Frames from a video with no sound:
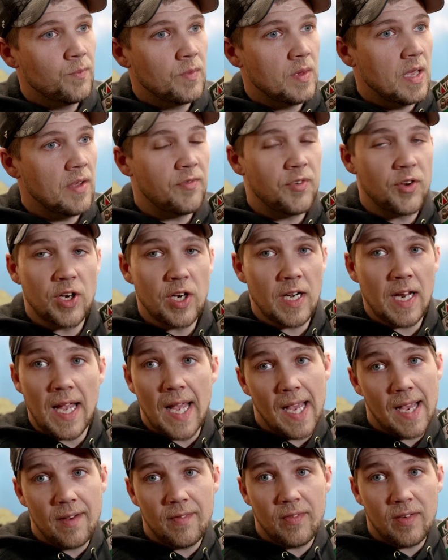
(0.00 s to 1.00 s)
you're going to
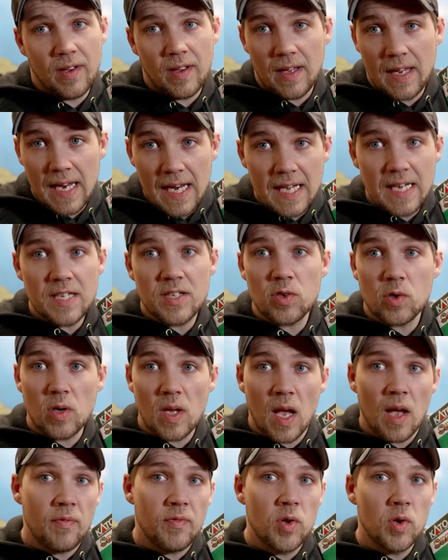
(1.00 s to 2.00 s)
have any sort
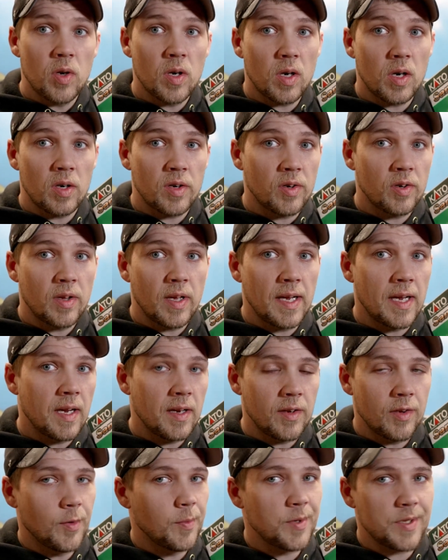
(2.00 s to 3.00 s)
of F unit on your layout,
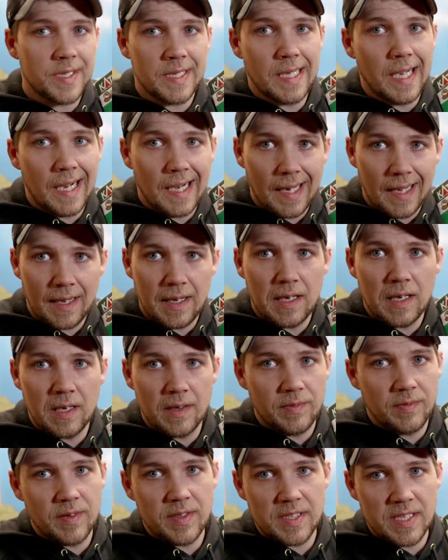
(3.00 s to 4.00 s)
you almost got to
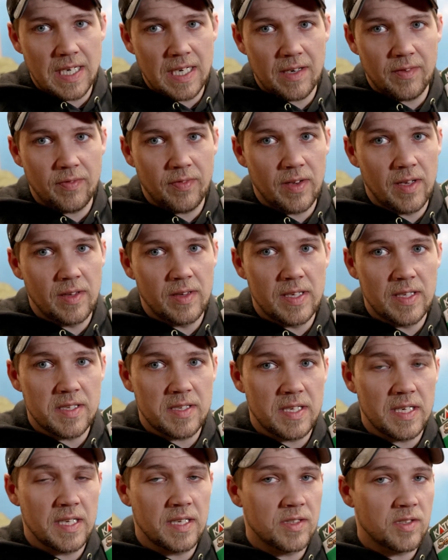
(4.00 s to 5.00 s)
have a Santa Fe. These
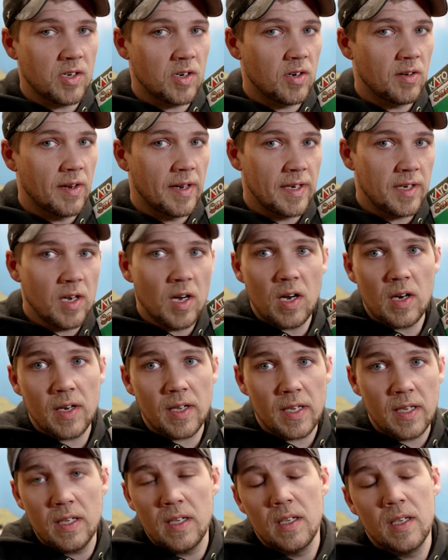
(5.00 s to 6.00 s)
things are
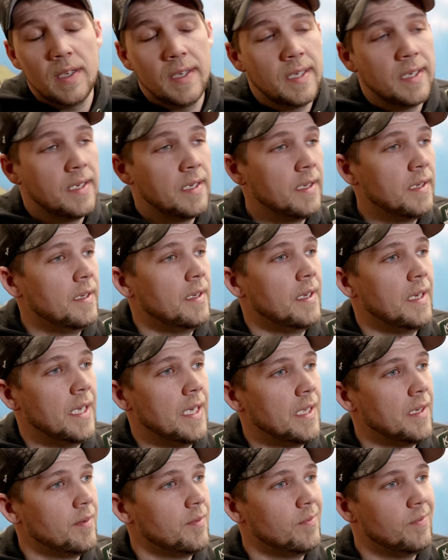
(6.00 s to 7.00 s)
iconic.
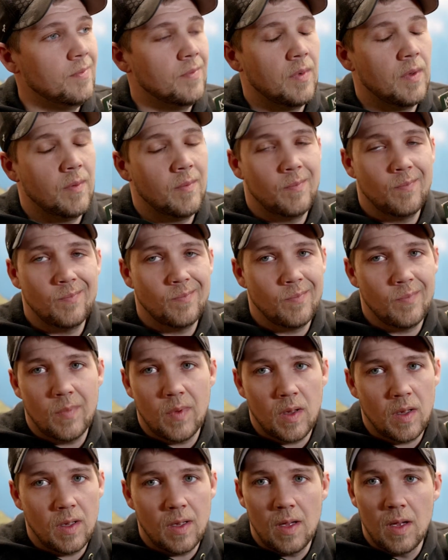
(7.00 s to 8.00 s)
And
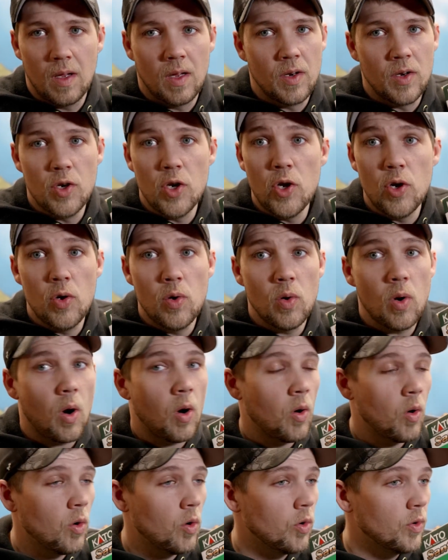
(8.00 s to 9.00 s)
new,
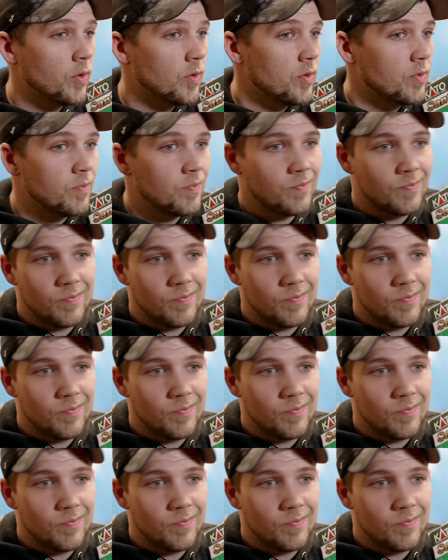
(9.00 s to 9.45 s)
old,